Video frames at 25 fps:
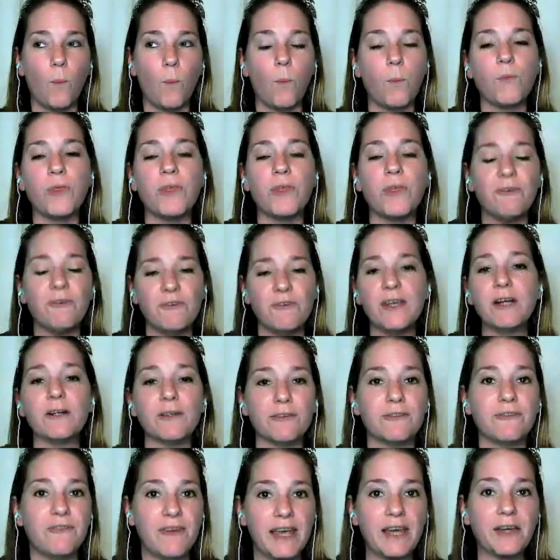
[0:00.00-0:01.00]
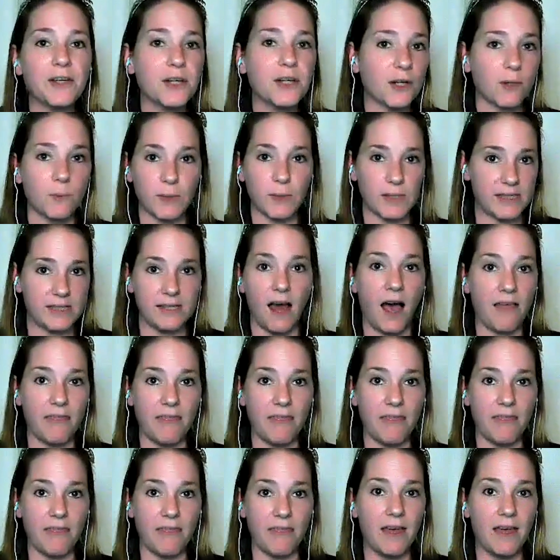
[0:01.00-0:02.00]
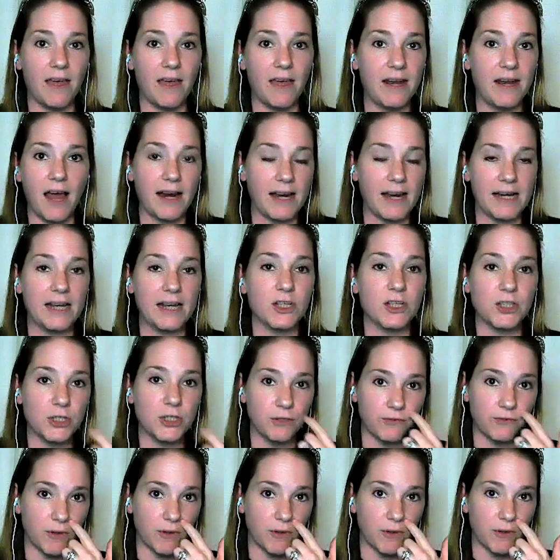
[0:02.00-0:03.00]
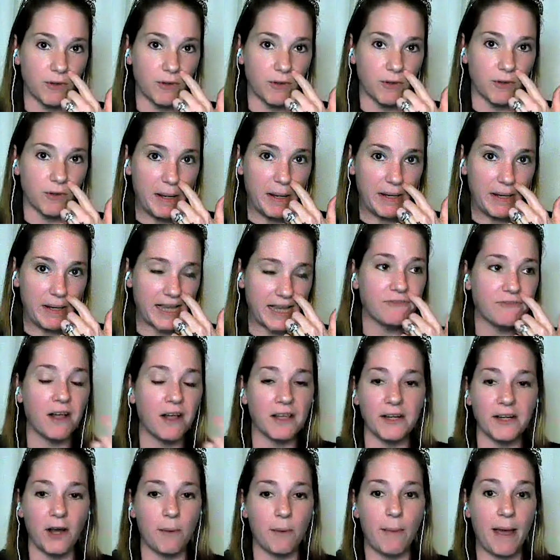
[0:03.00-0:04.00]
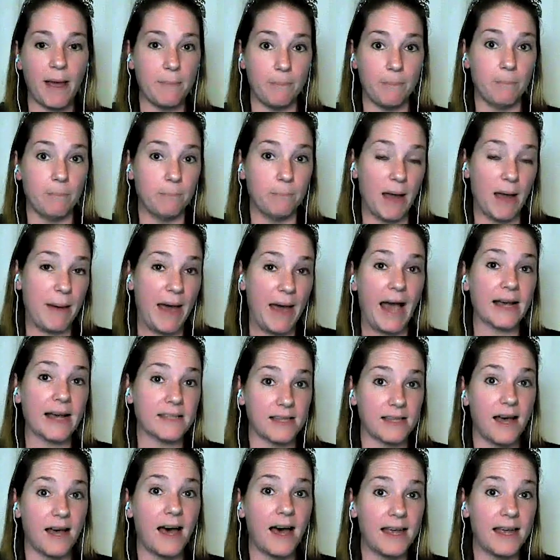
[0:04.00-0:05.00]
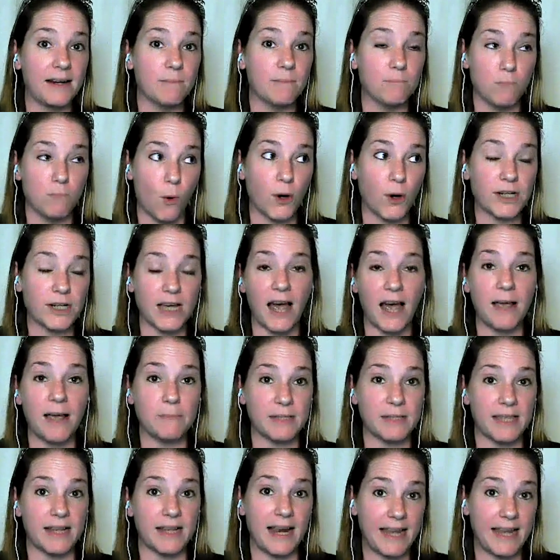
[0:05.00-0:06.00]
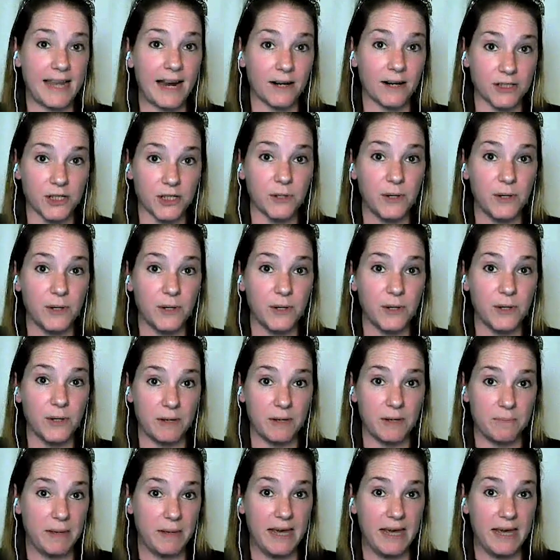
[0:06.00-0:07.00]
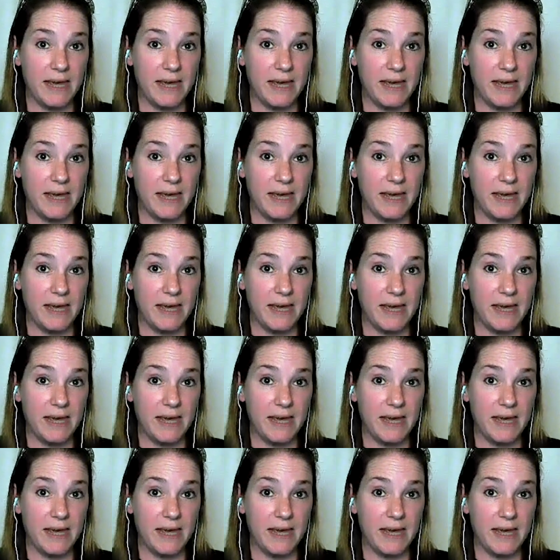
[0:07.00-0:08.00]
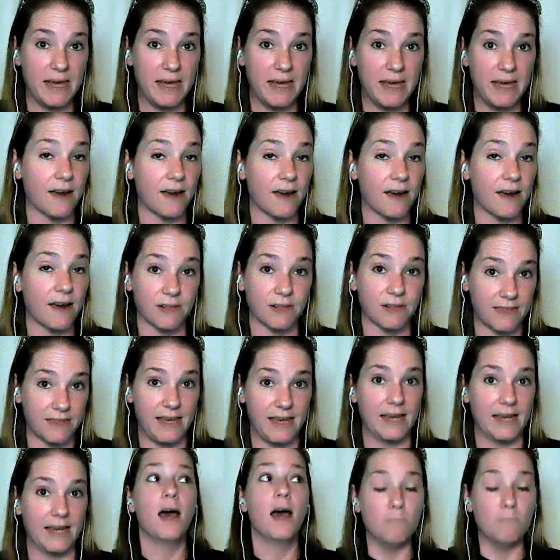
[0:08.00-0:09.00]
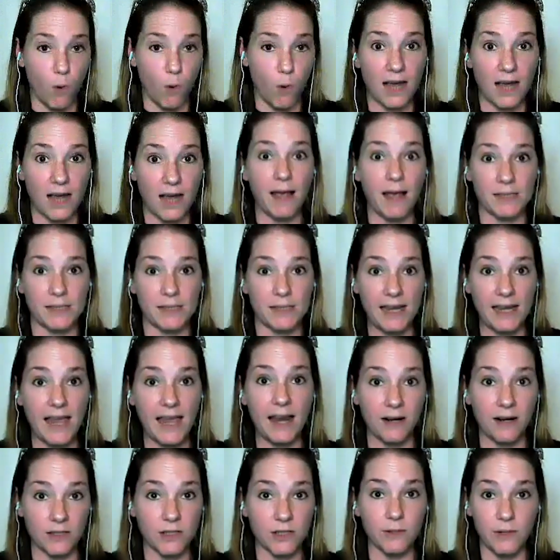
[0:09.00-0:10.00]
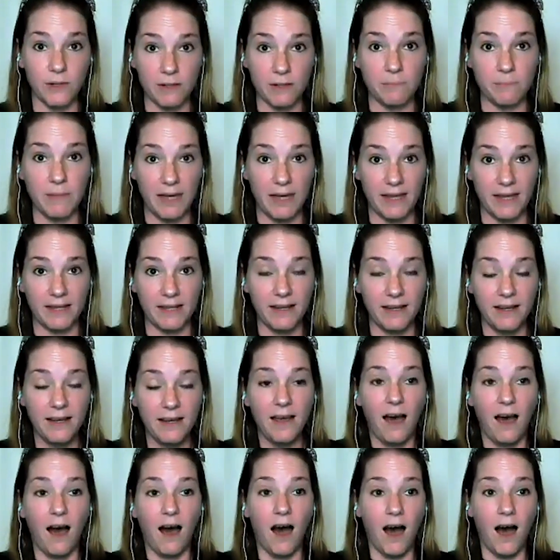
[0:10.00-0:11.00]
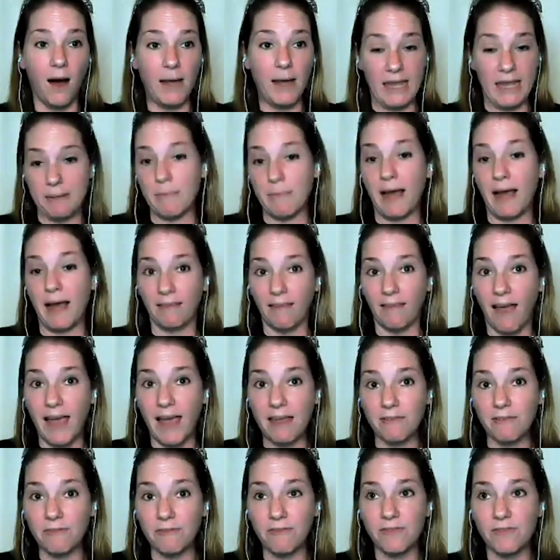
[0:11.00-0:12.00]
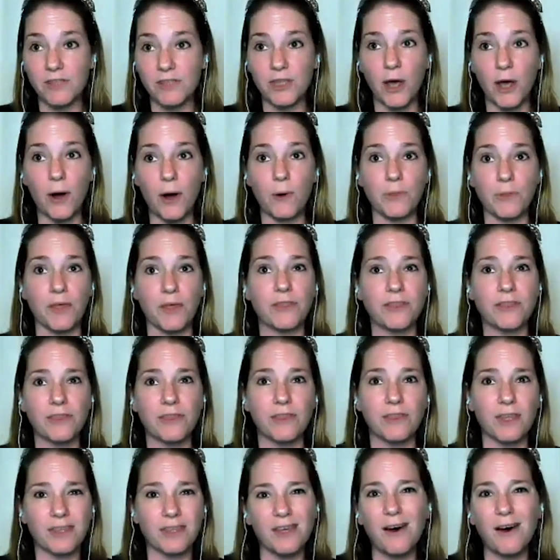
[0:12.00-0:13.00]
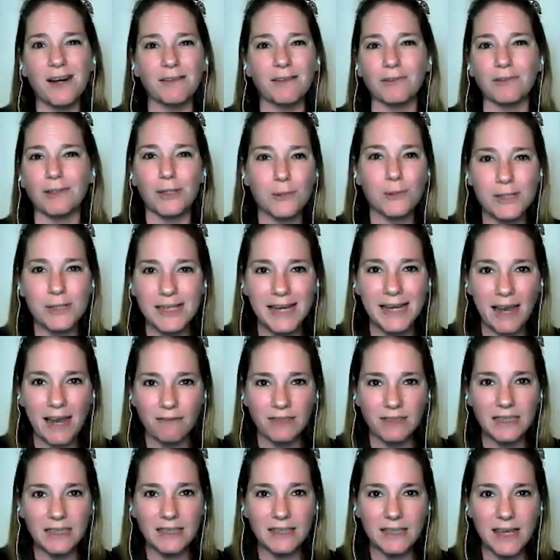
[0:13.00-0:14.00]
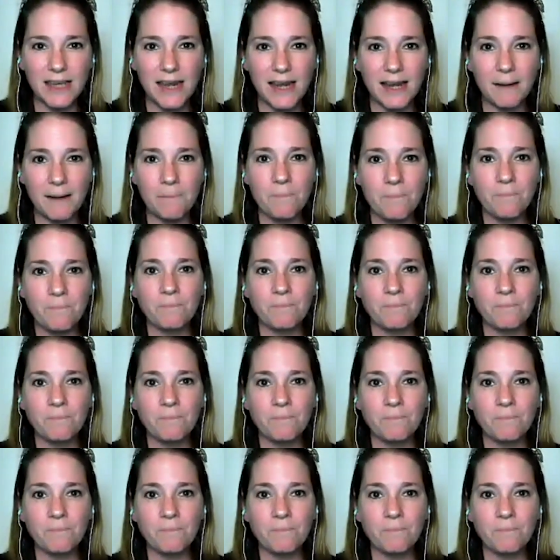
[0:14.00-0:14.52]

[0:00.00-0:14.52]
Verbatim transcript: the fear of failure was not, not an issue for me, because I've fallen on my, my backside more times than I care to admit. I've lost everything more times than I care to admit uh, in my life. So the, the thought of losing everything